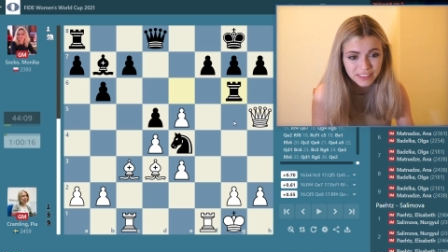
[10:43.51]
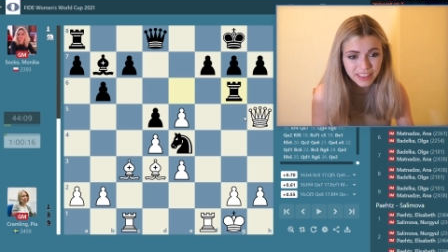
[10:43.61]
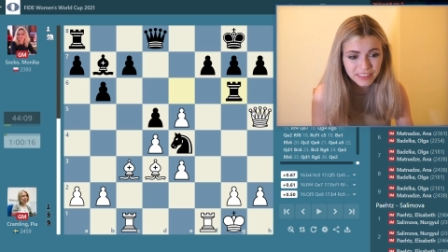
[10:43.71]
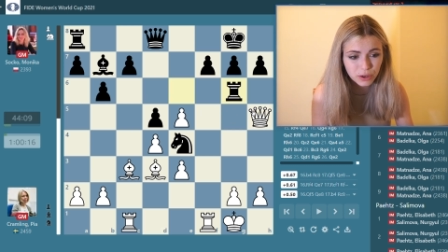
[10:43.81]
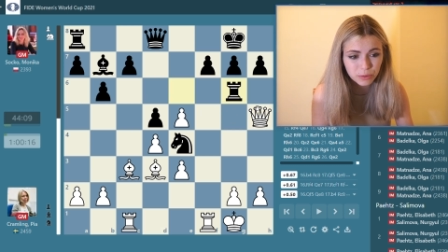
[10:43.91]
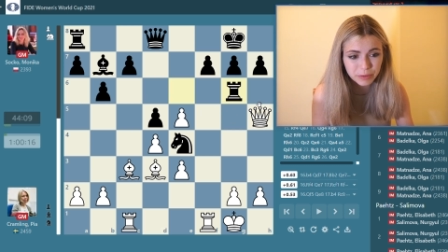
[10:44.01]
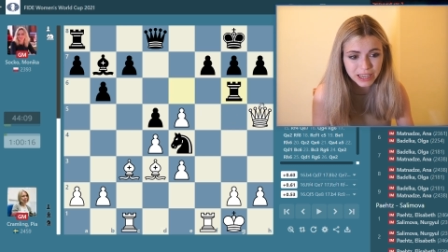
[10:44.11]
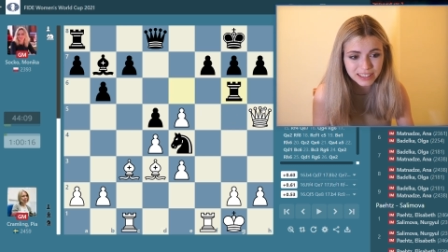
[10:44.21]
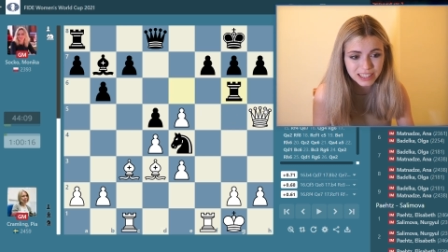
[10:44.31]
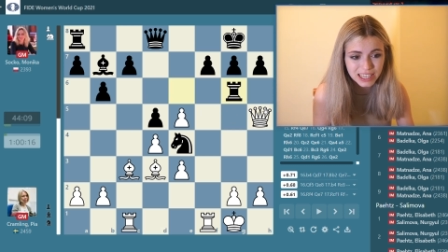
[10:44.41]
then there would be
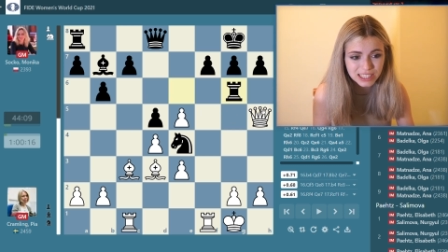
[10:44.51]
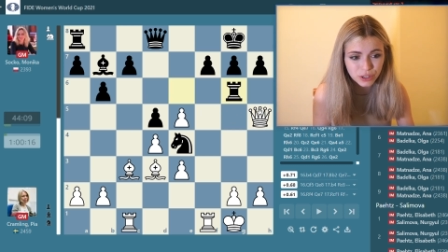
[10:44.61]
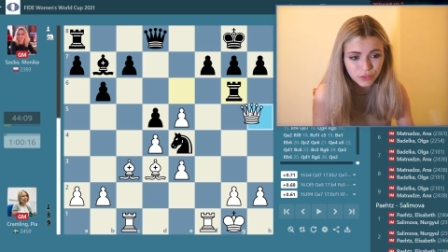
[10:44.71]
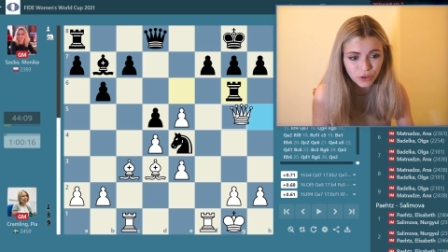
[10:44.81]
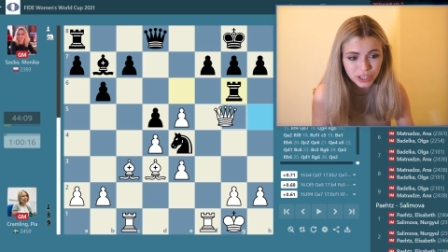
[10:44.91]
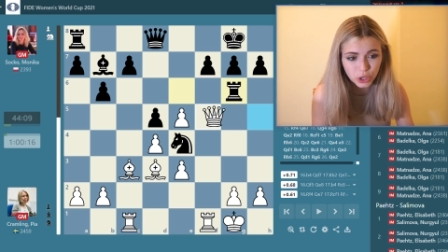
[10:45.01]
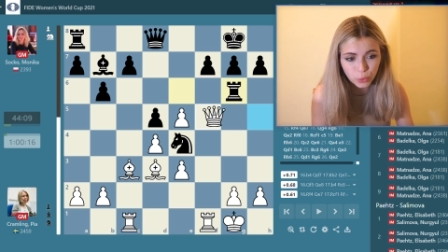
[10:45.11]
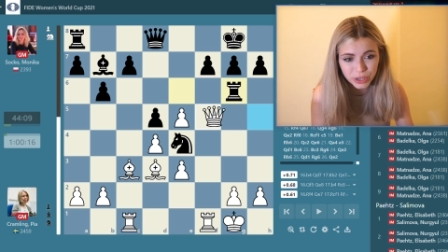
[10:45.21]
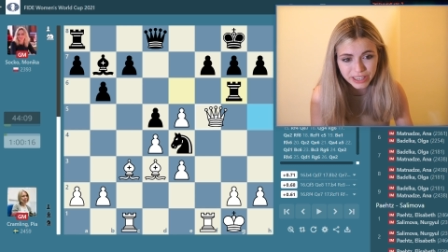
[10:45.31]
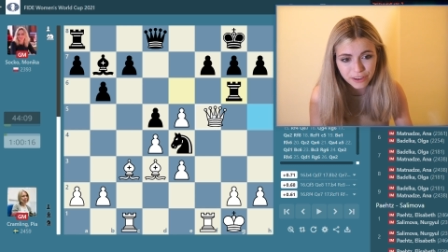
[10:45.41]
ideas of going
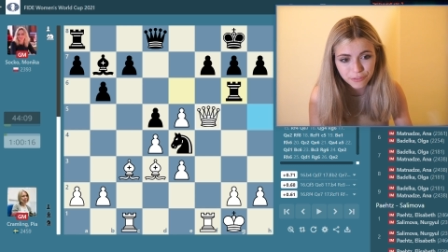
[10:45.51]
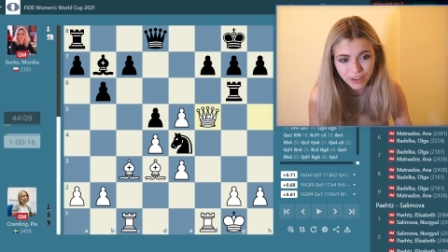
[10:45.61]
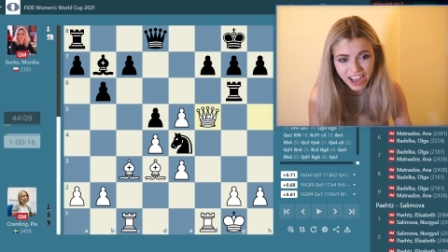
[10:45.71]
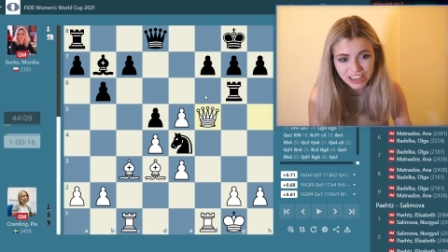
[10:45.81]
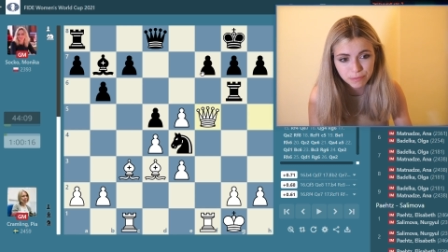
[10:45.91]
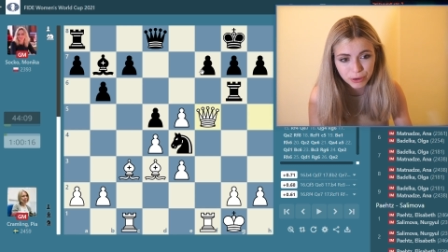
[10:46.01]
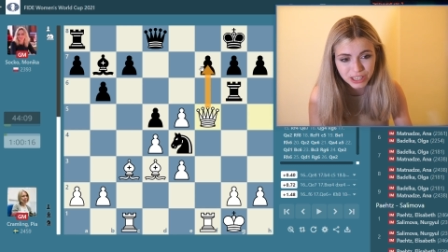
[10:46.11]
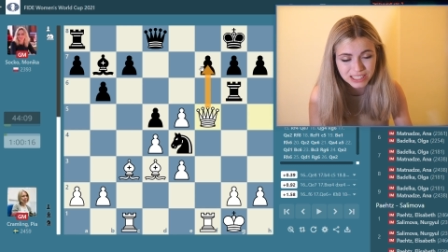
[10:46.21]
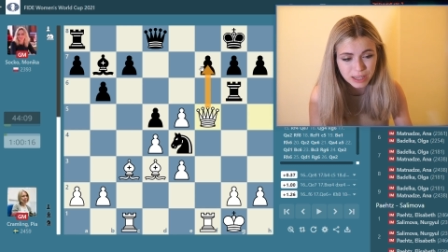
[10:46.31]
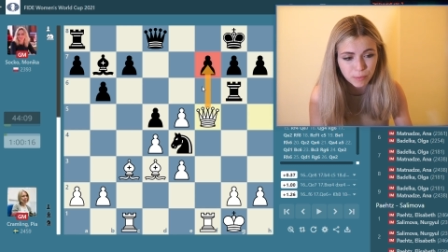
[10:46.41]
queen f5,
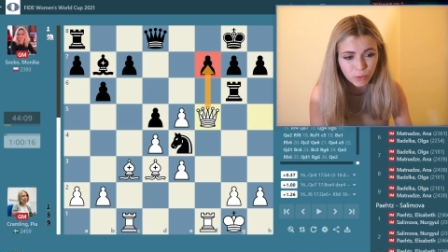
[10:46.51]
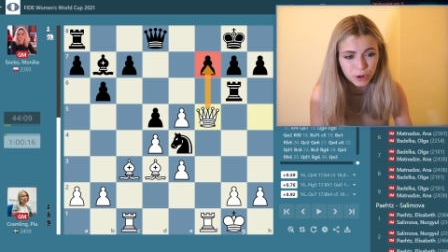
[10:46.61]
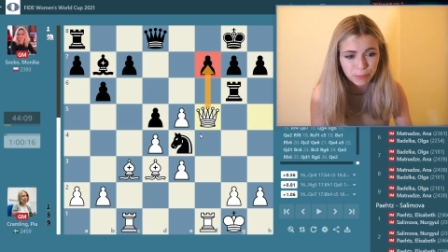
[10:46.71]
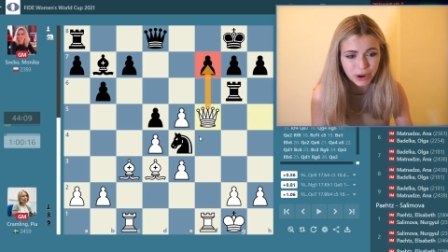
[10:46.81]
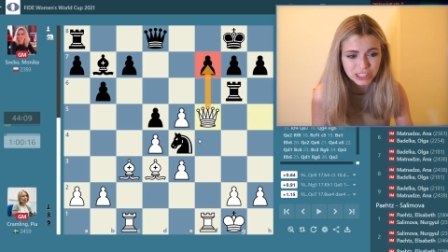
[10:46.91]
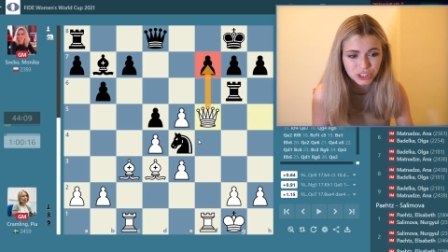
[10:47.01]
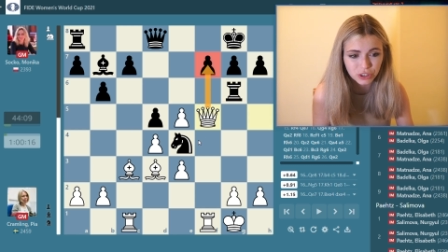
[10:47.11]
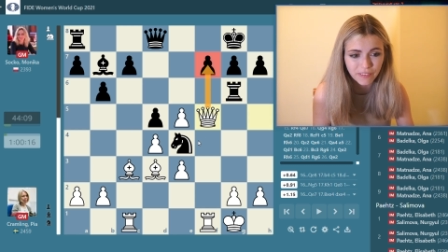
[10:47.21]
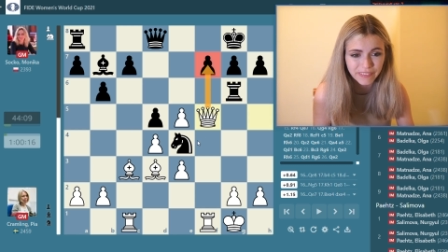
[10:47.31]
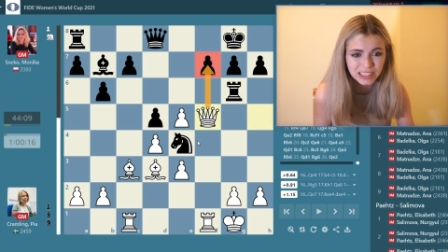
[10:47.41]
putting some more pressure
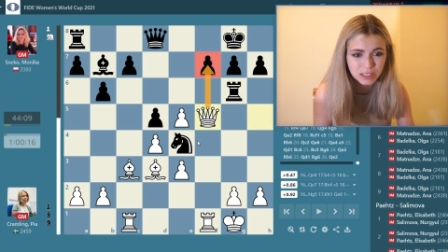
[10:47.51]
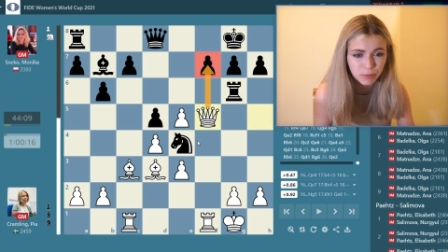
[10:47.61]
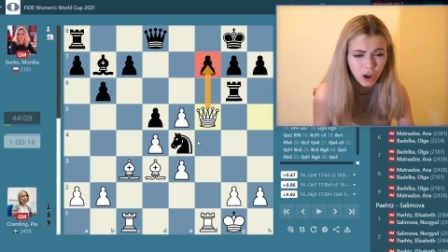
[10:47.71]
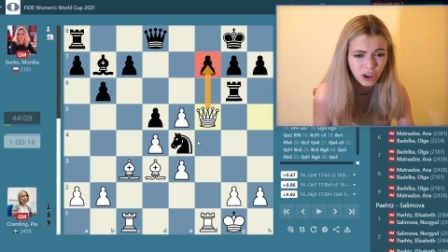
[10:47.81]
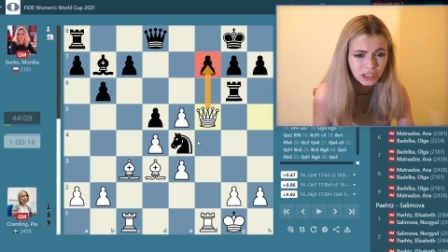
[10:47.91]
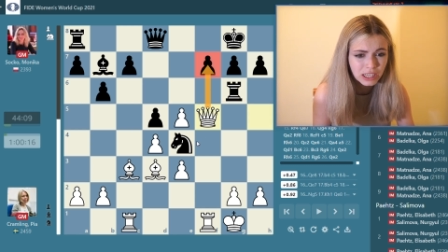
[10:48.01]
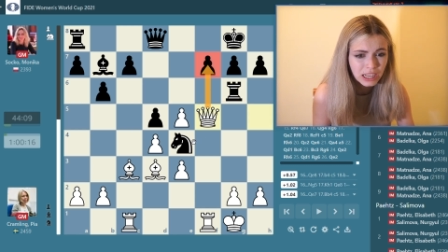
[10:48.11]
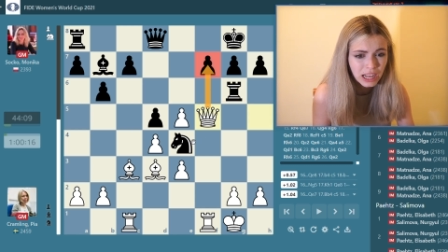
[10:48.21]
on this pawn.